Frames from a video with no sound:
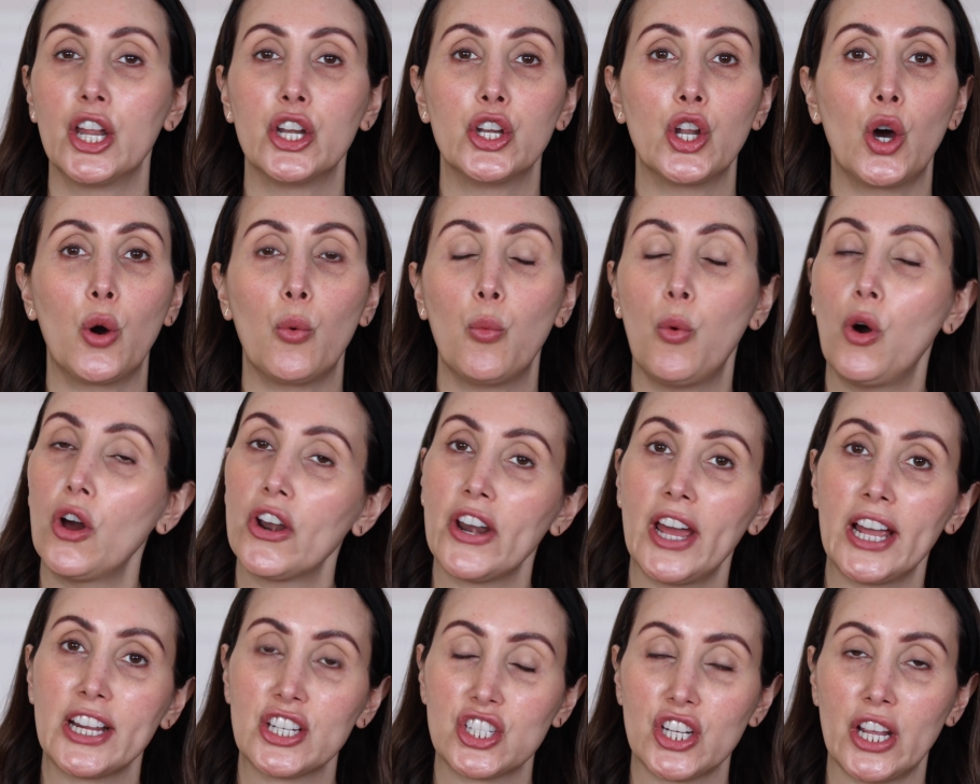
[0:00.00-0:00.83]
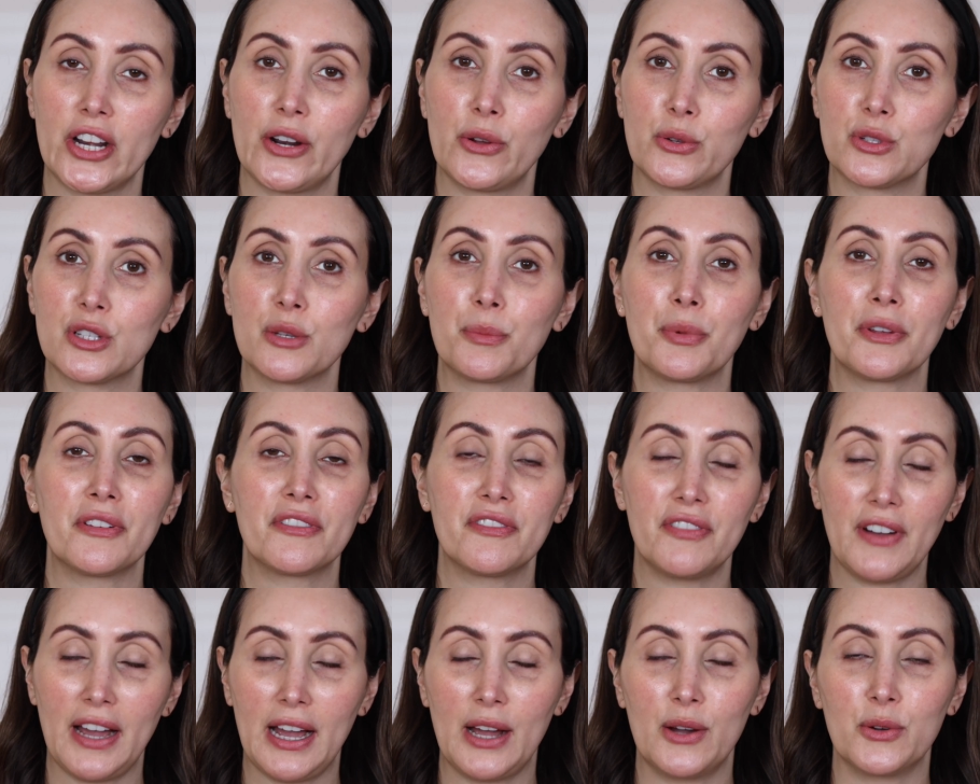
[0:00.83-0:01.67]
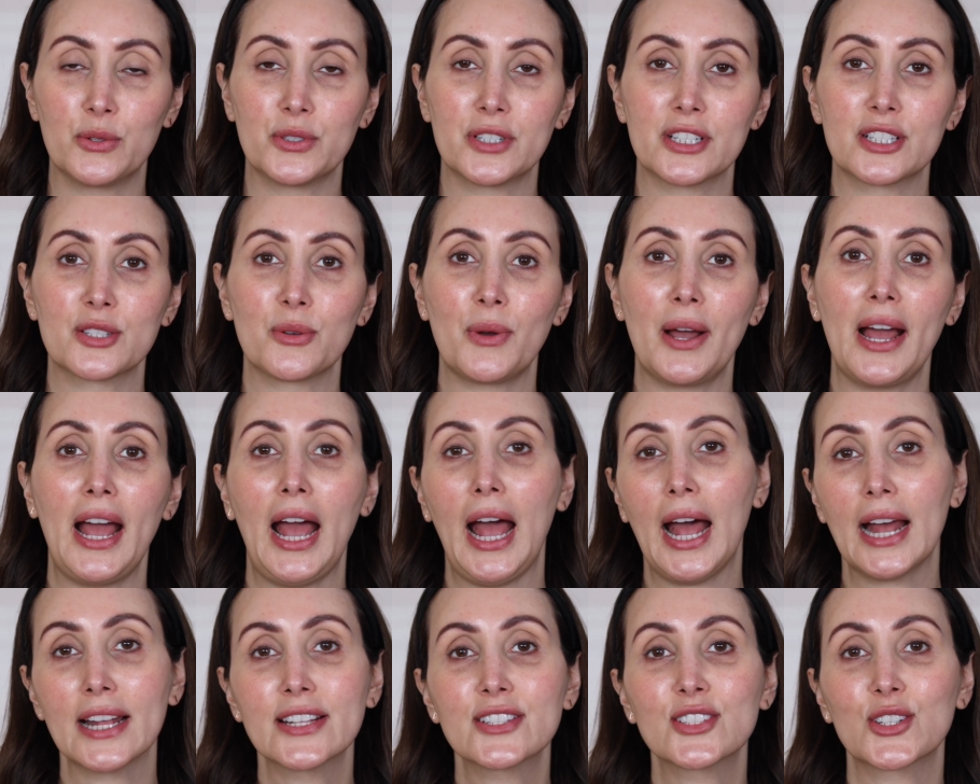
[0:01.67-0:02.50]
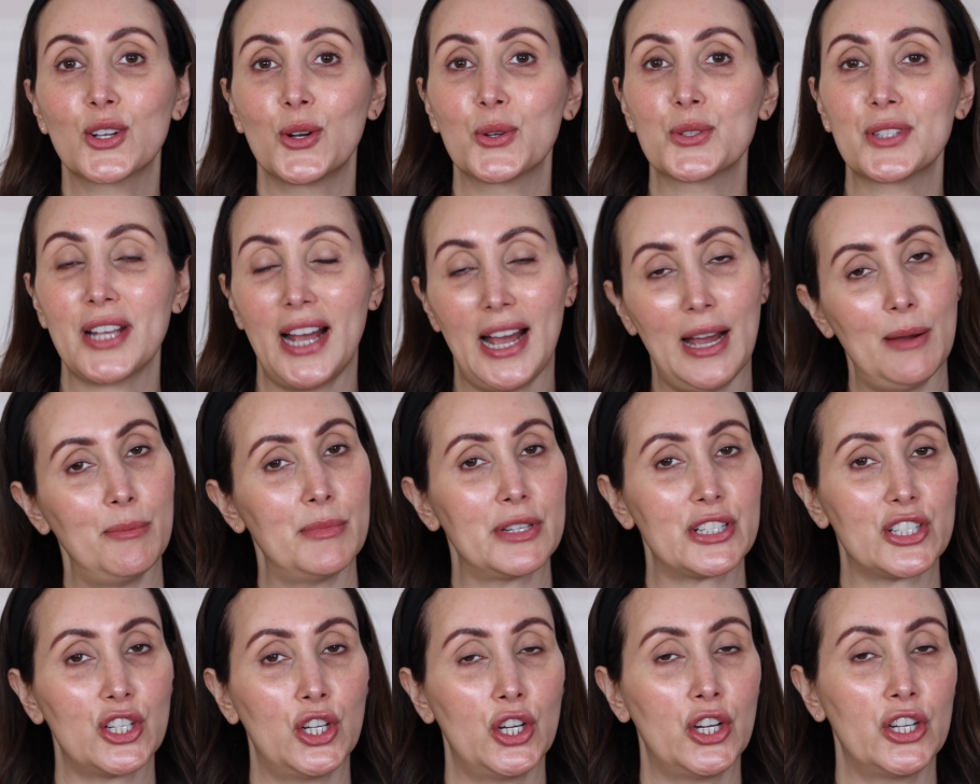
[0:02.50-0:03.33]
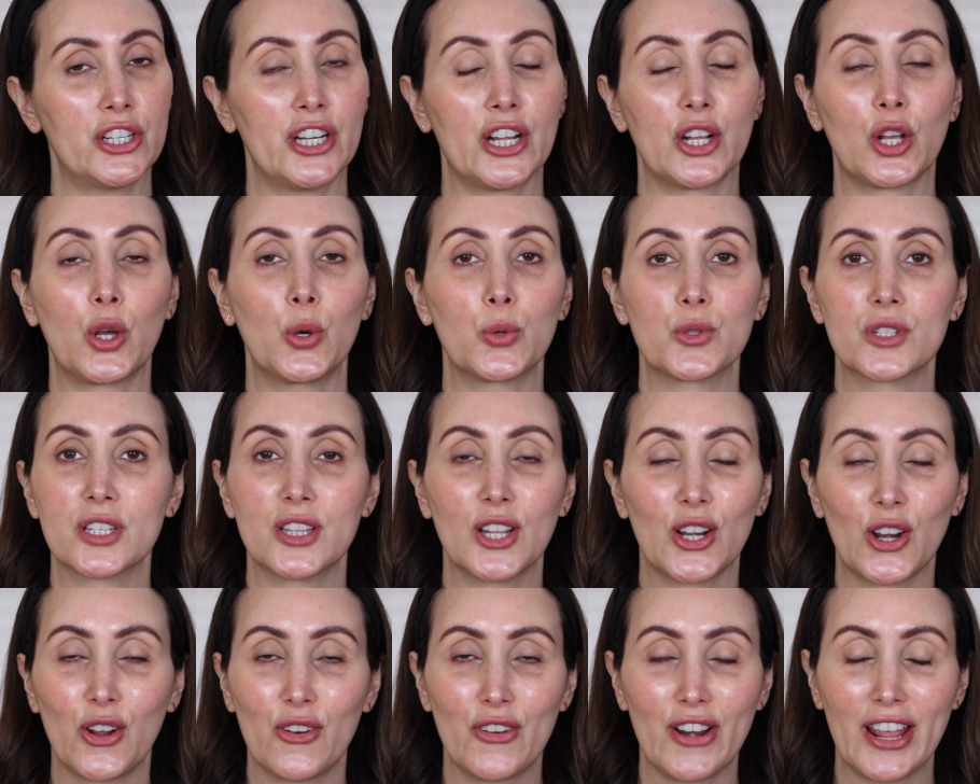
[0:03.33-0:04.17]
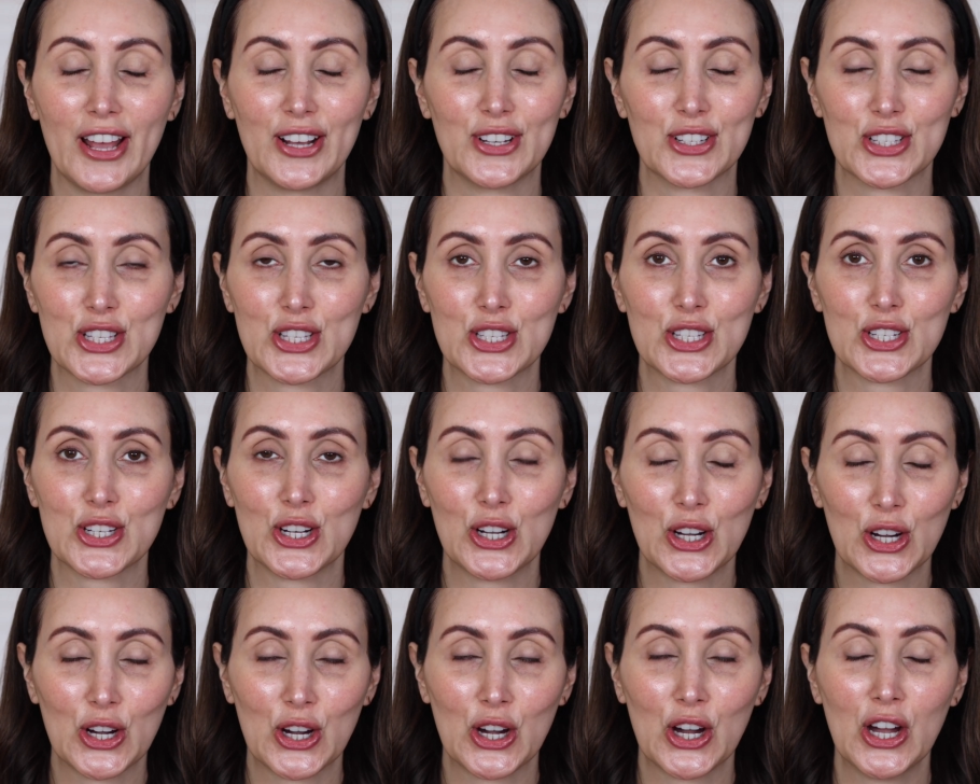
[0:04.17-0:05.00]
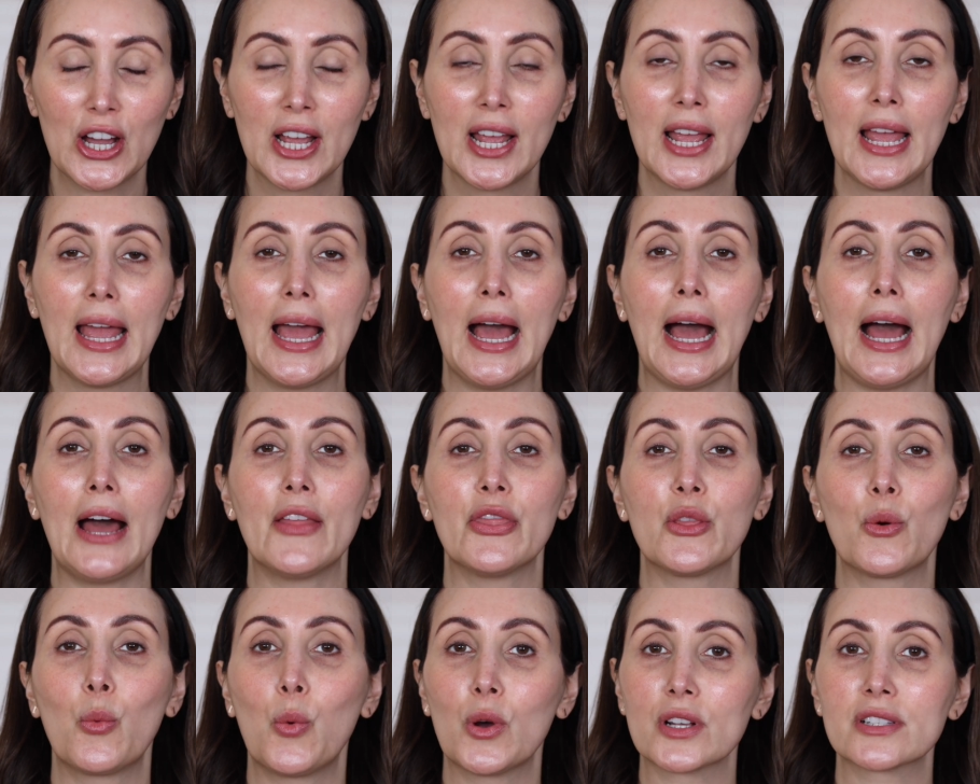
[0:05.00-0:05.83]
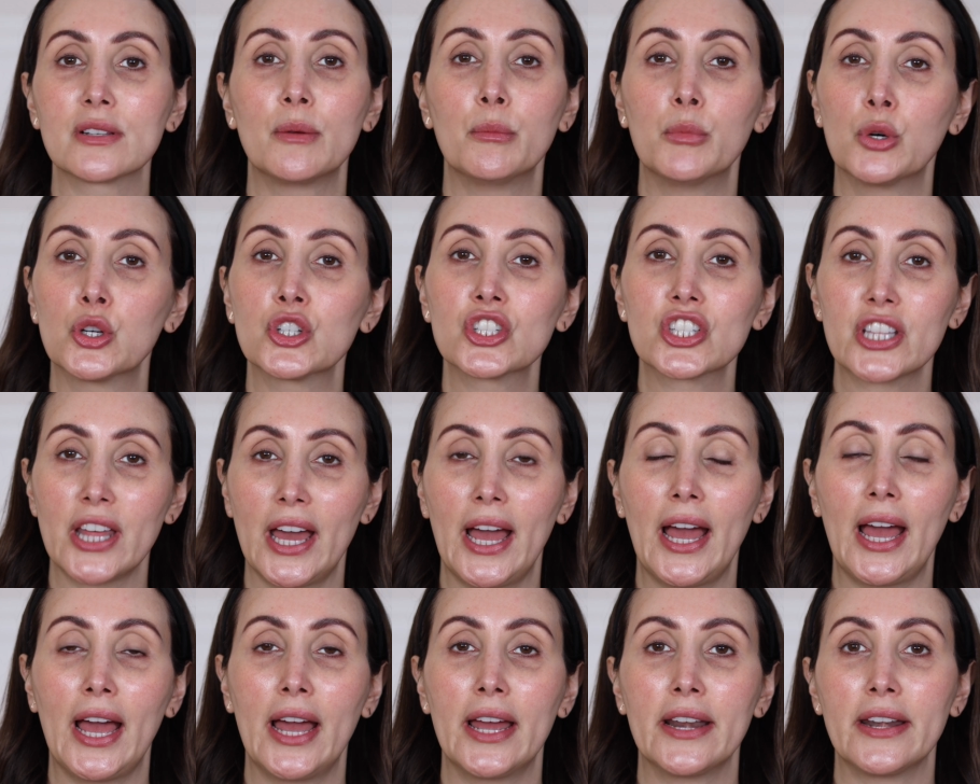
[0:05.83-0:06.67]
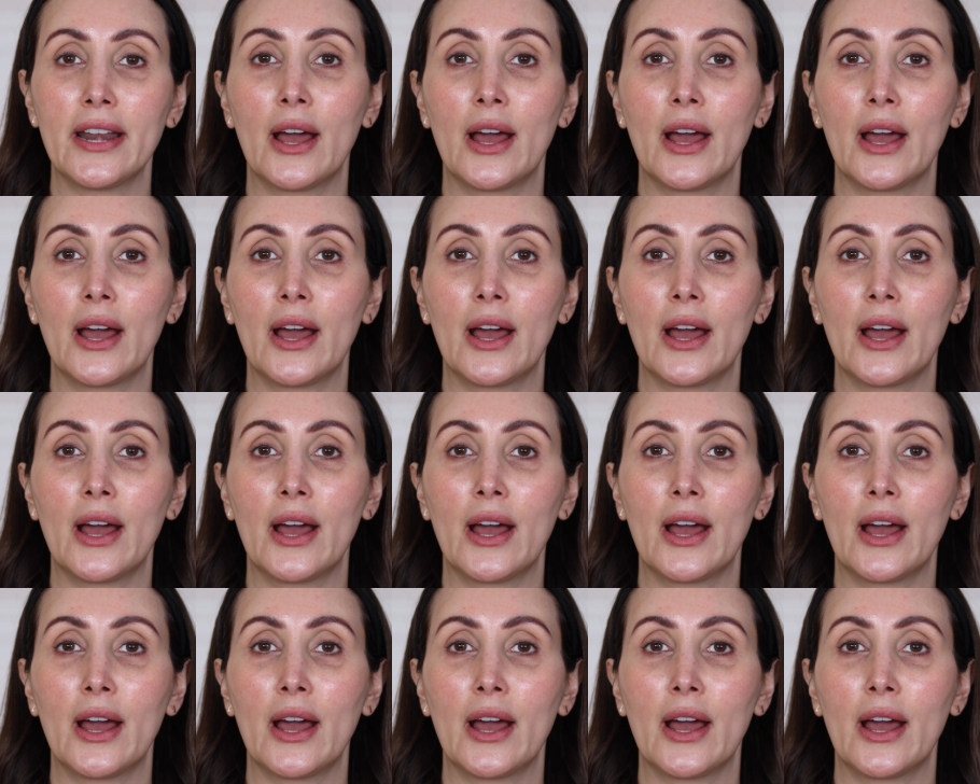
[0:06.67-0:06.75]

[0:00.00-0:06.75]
Not one eyeshadow to be found. So I had to go to Amazon and go to the L'Oreal store, and there wasn't much there.